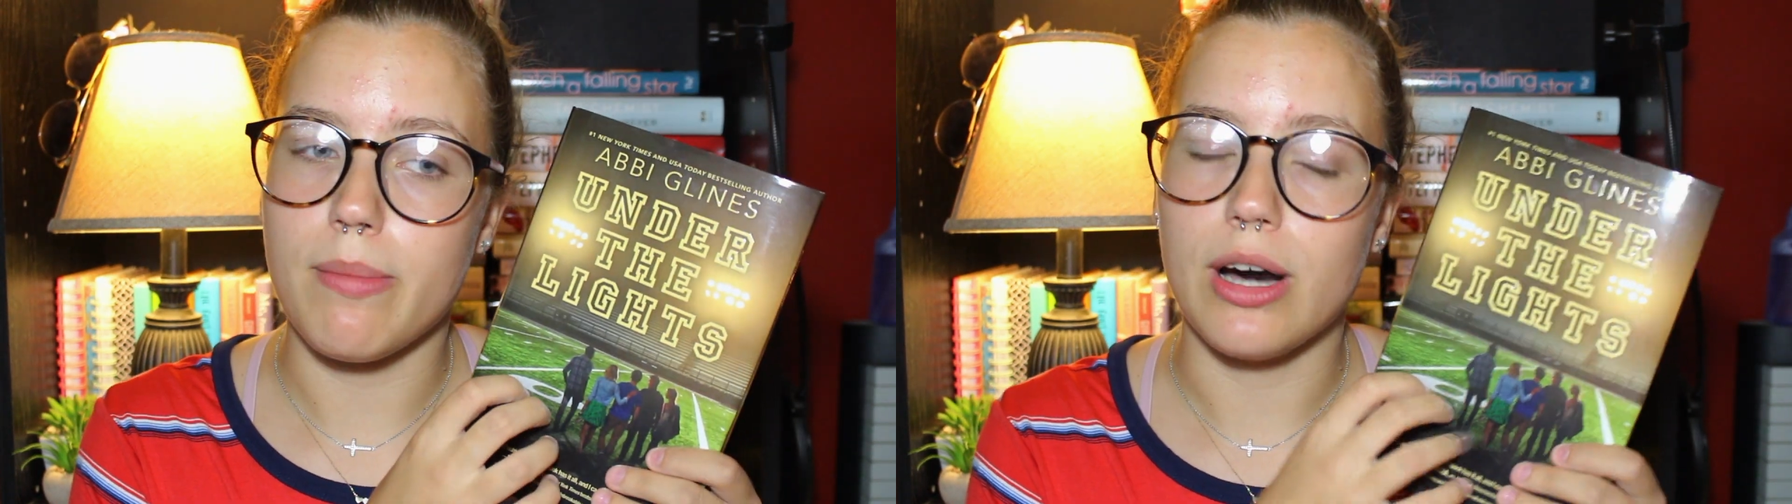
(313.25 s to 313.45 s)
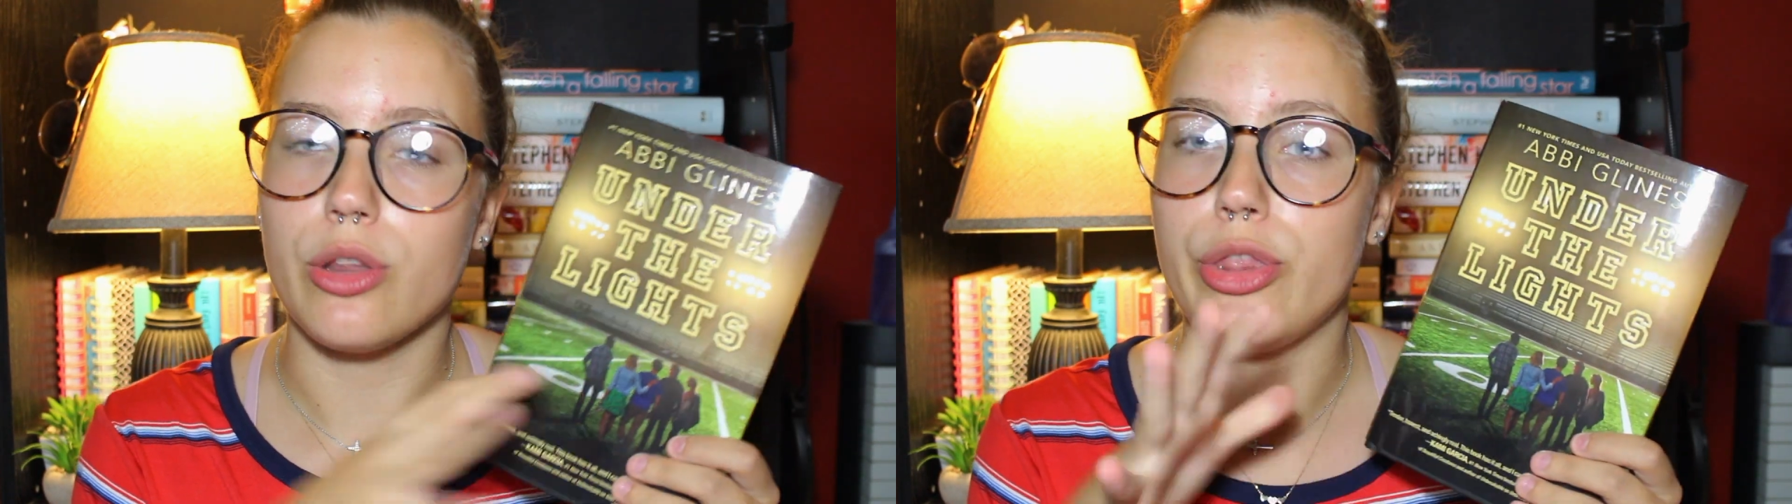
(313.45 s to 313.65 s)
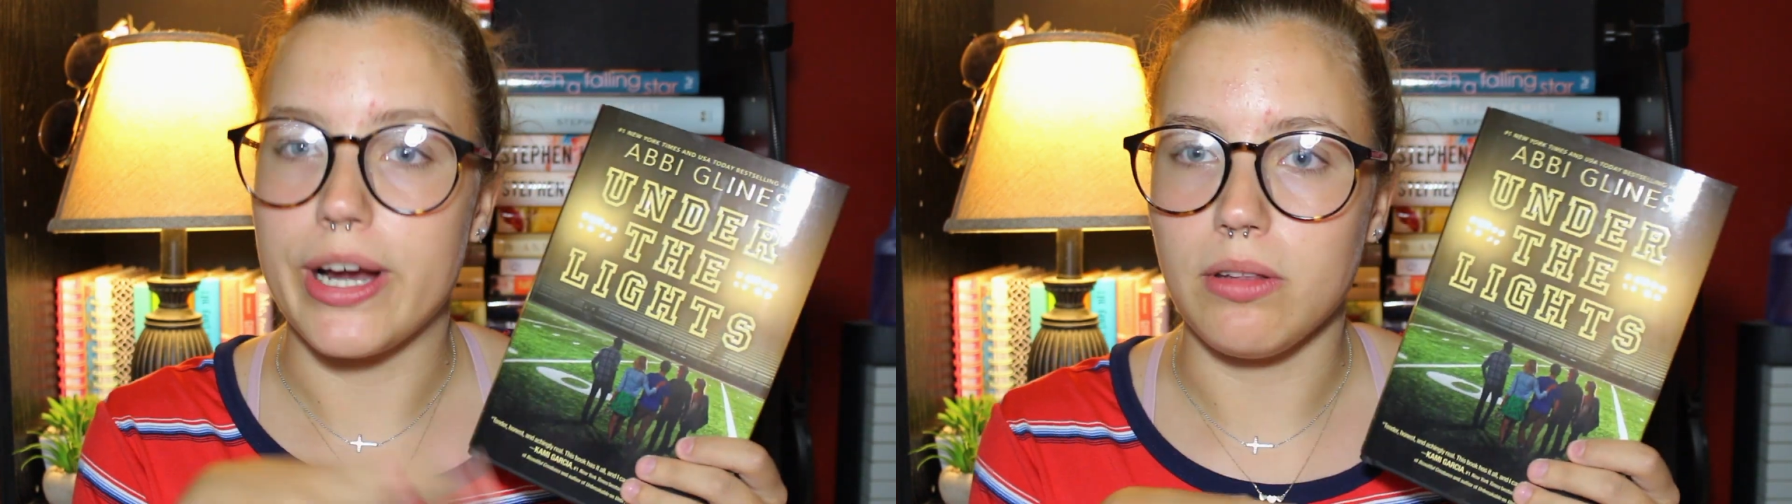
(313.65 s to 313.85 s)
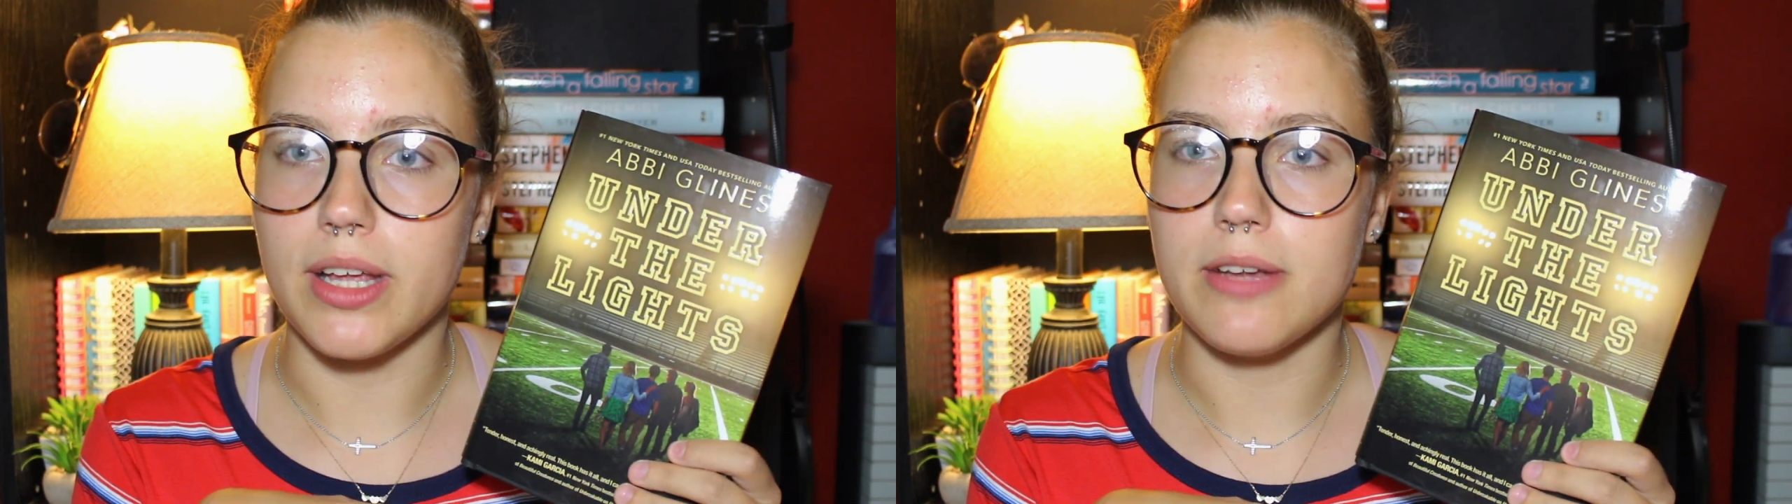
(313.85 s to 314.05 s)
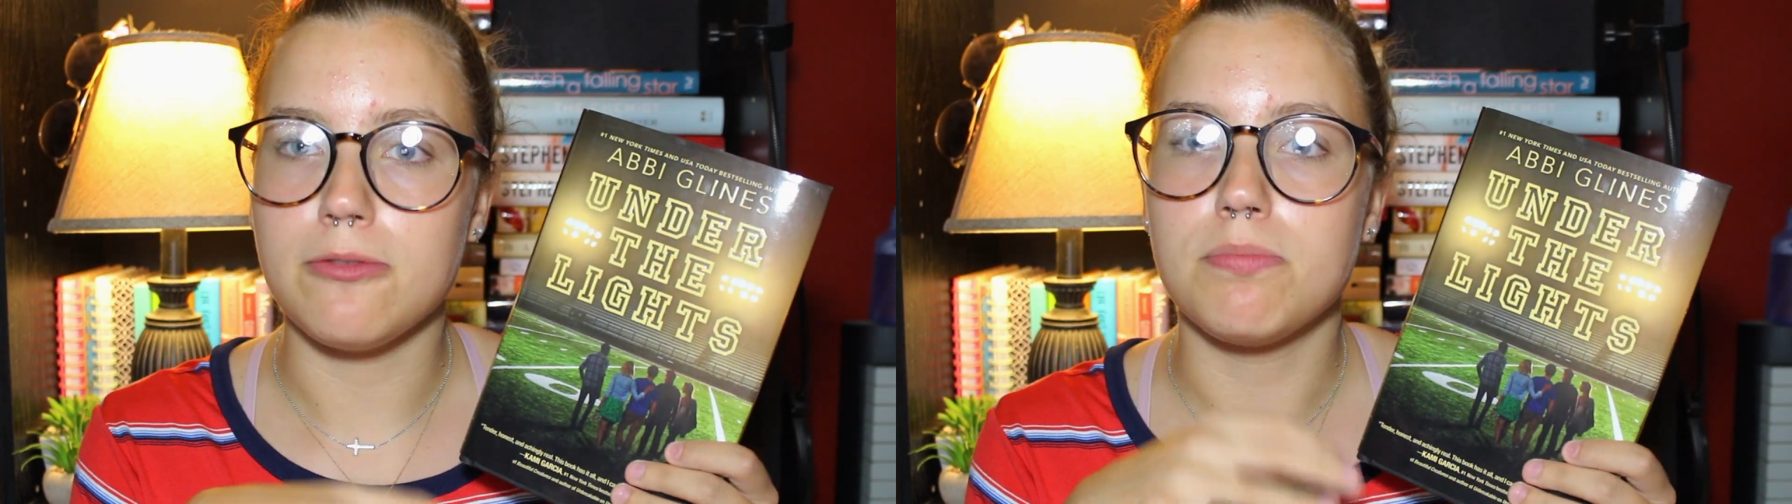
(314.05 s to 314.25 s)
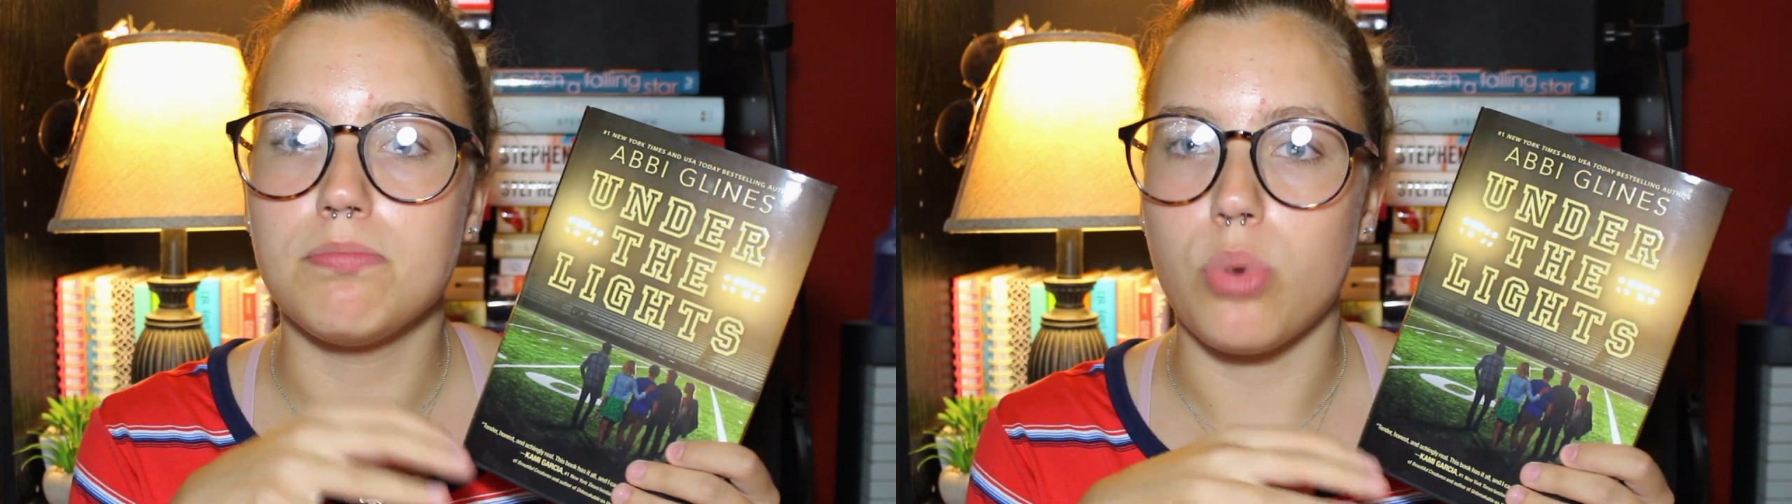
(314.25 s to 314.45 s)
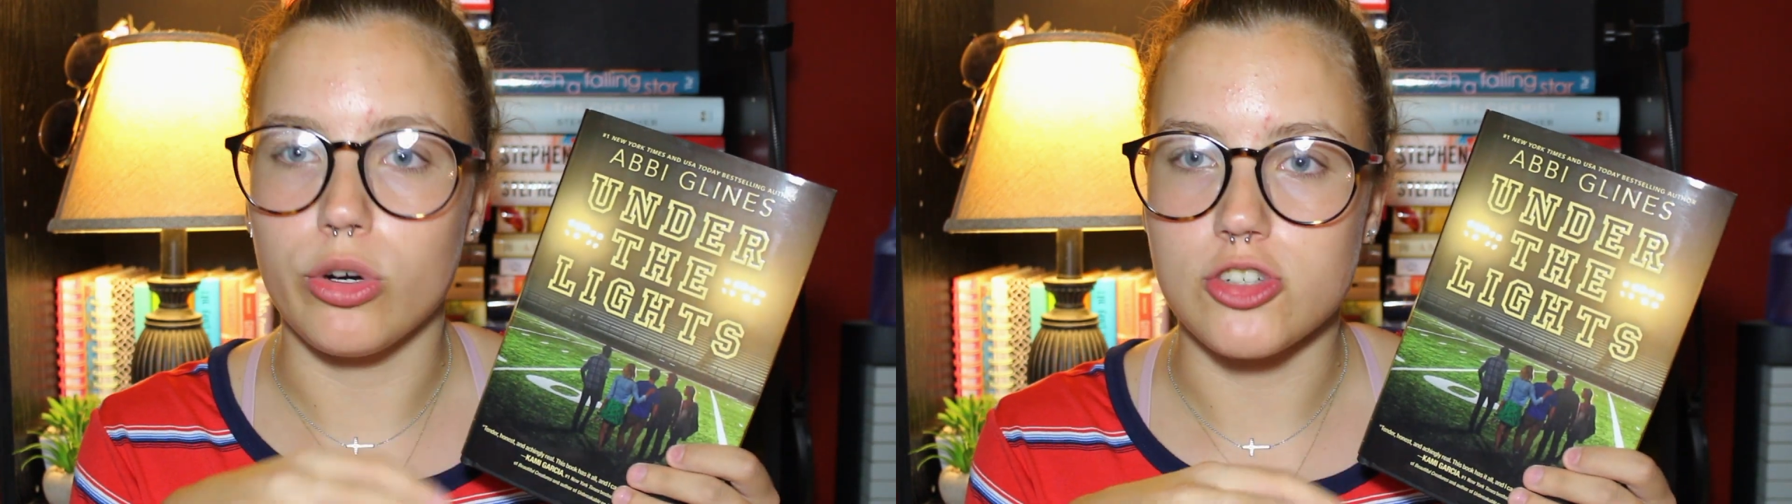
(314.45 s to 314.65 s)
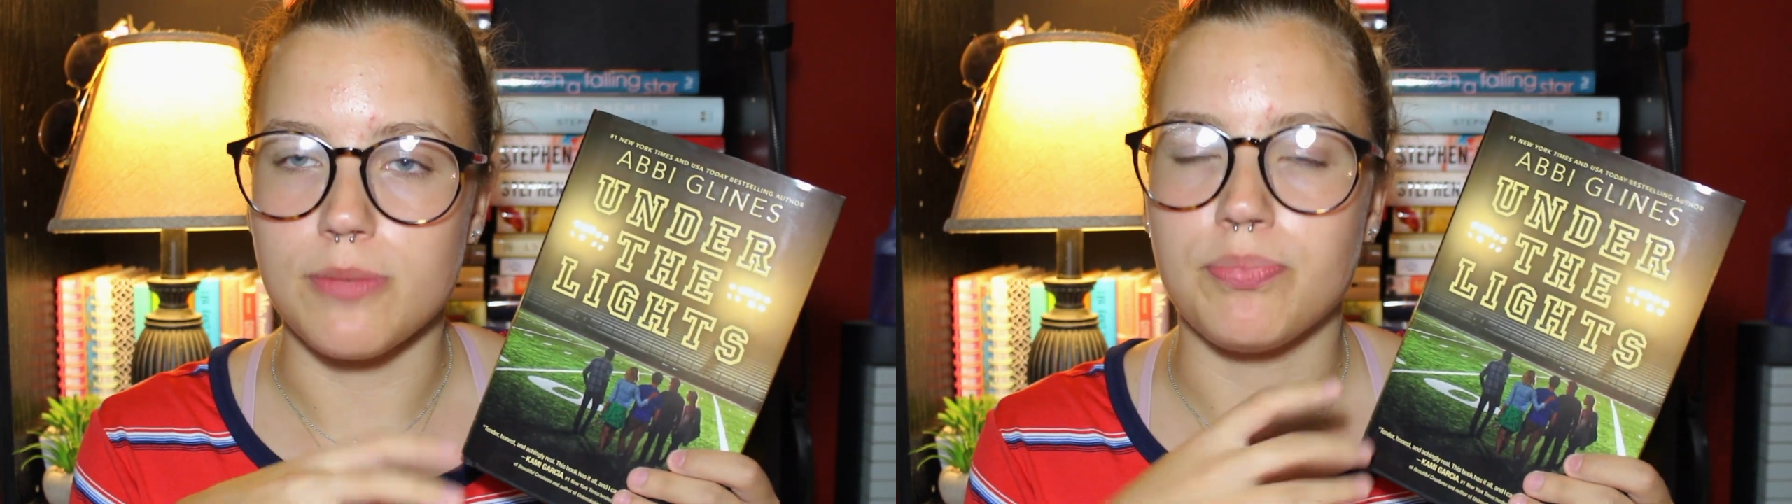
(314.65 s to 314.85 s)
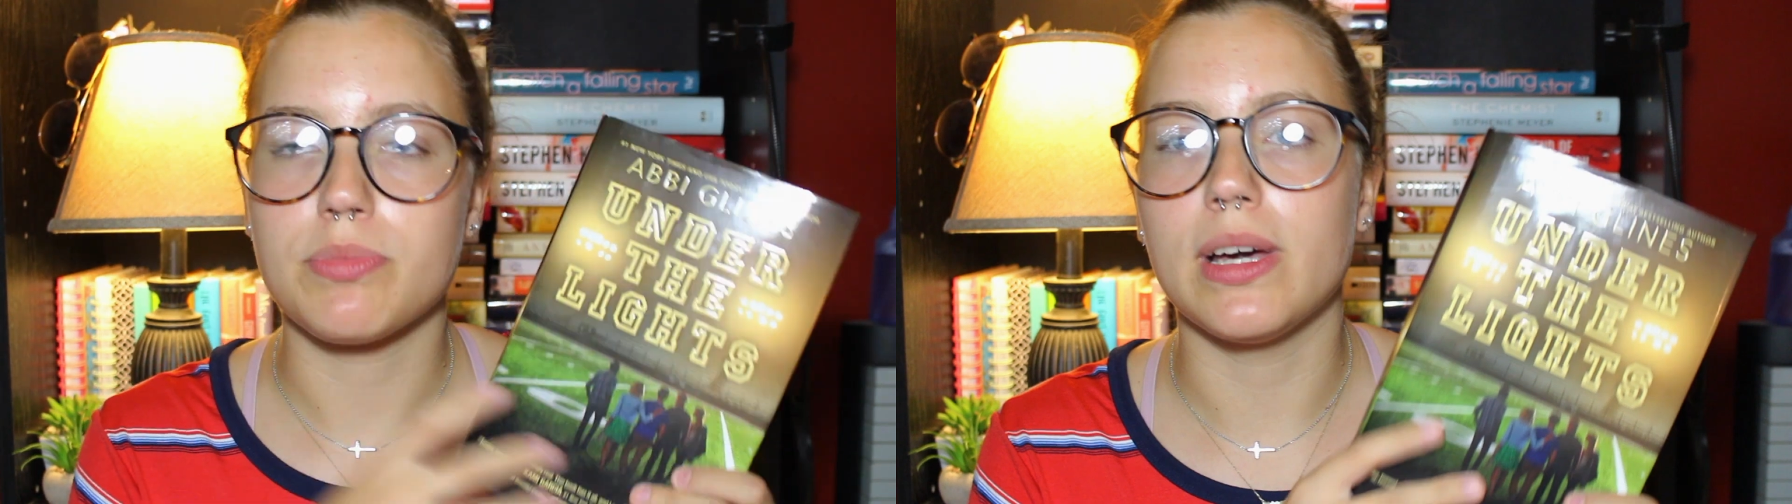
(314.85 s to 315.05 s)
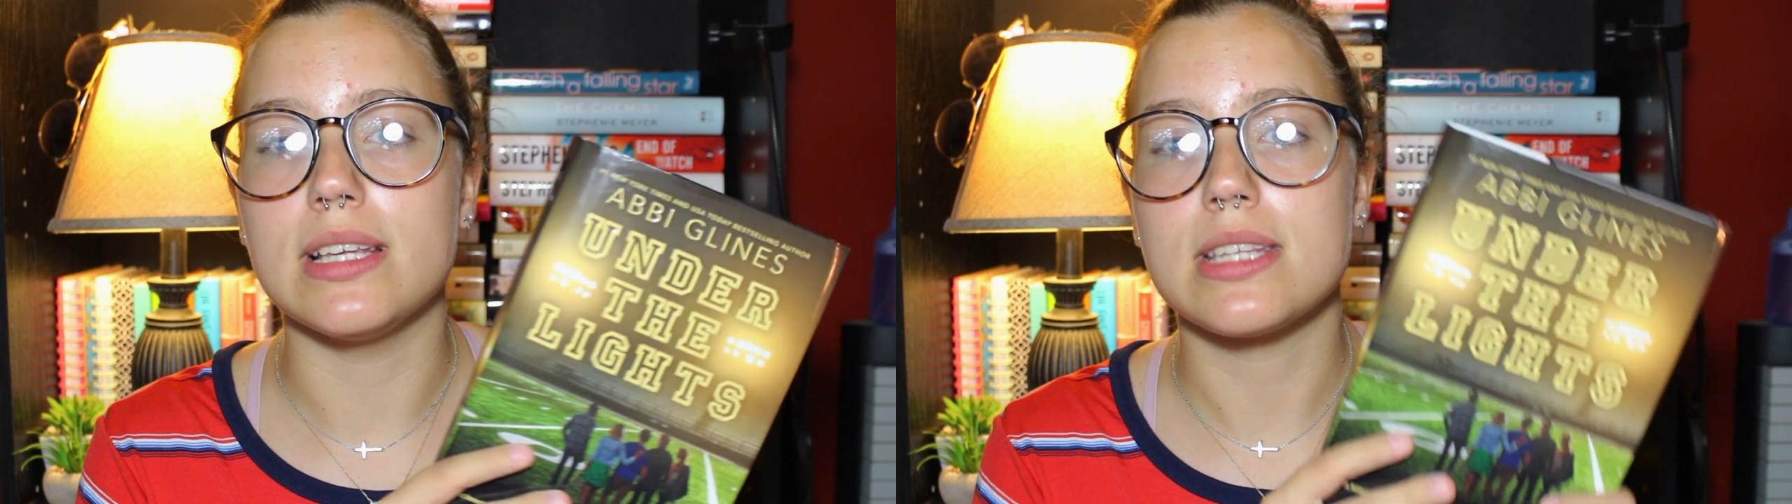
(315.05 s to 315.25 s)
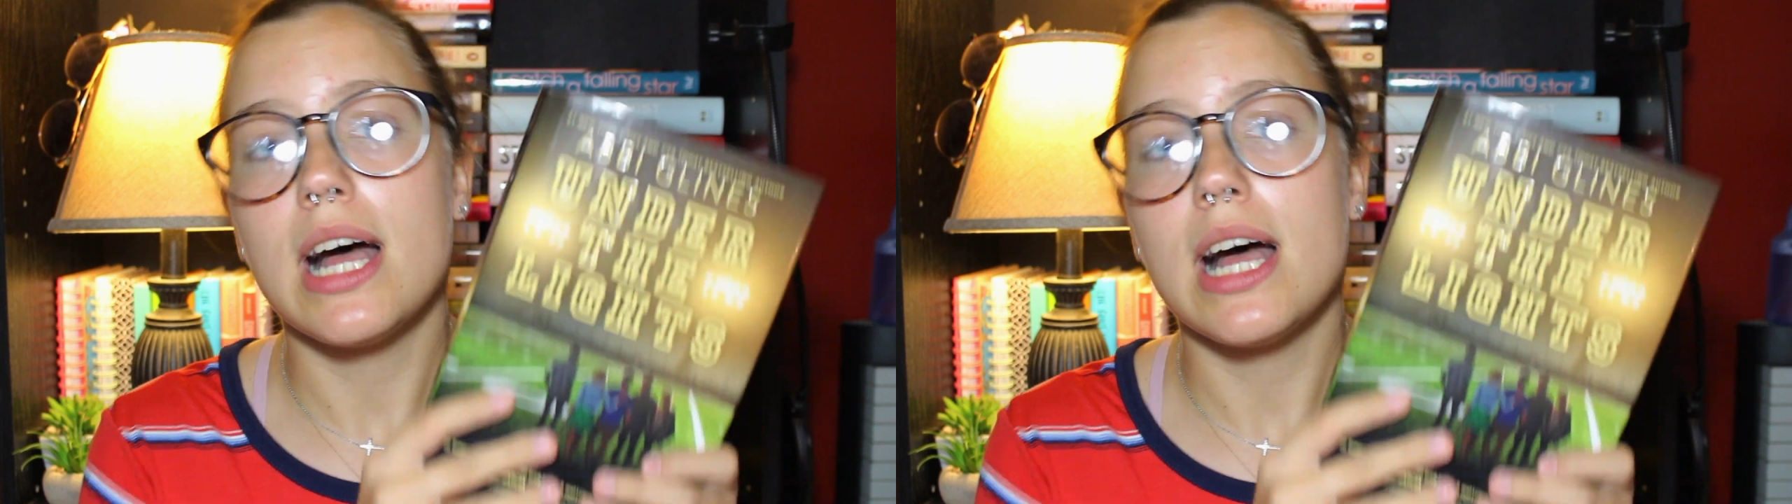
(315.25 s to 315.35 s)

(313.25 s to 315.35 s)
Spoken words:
about their life portion, because